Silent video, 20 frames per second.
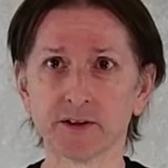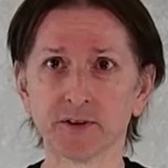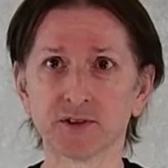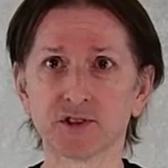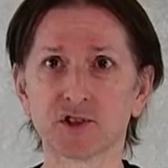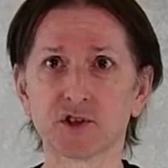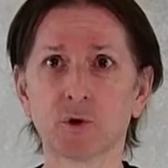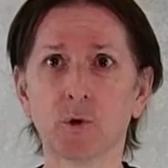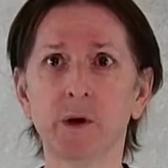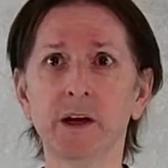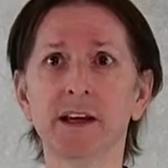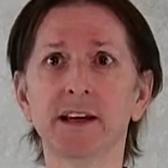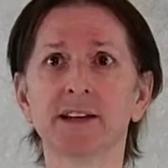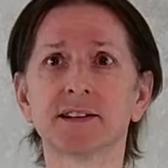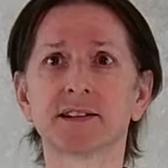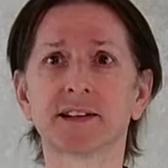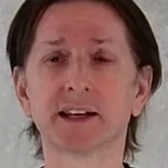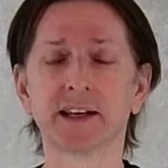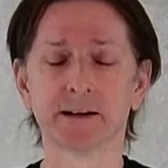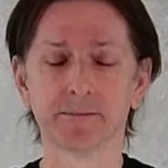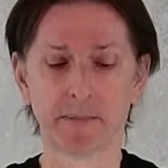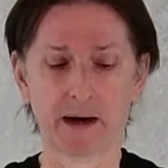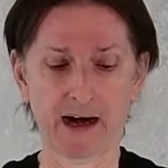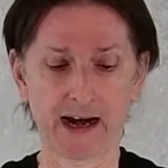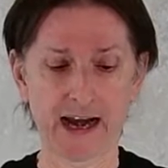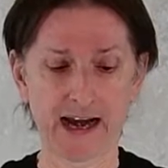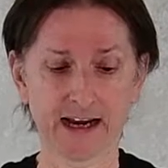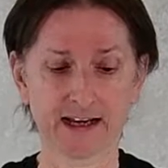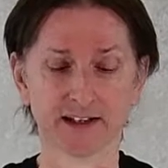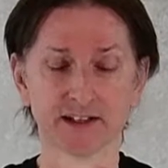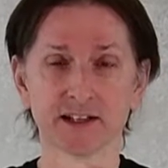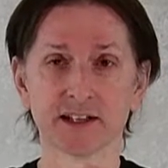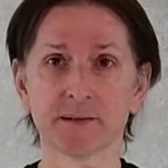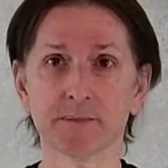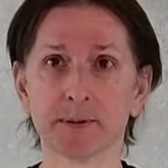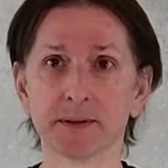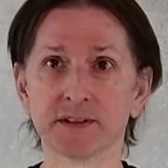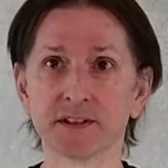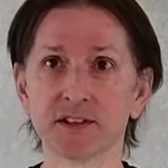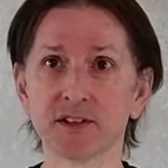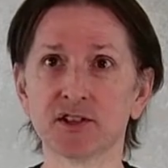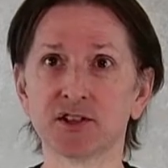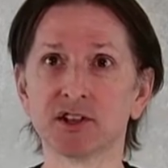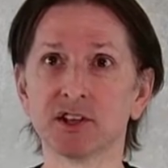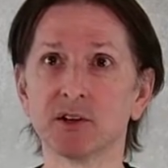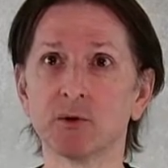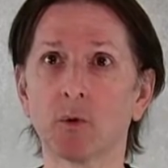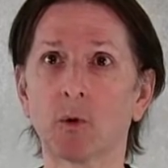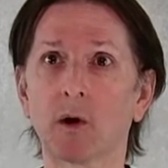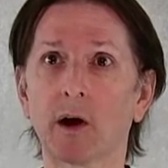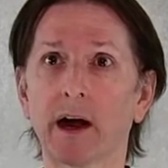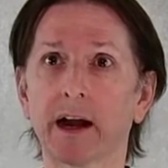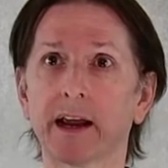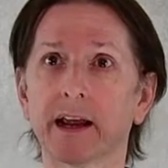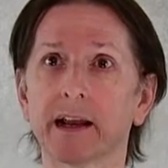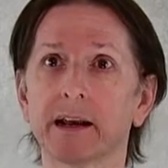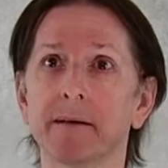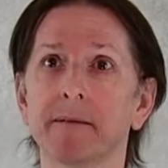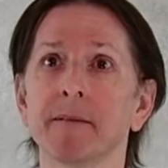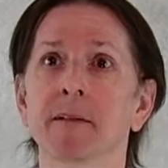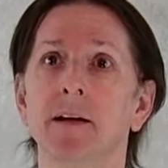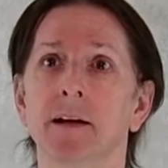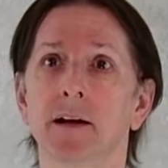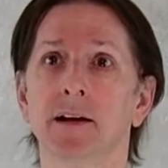squeeze to get my hands in a position where I can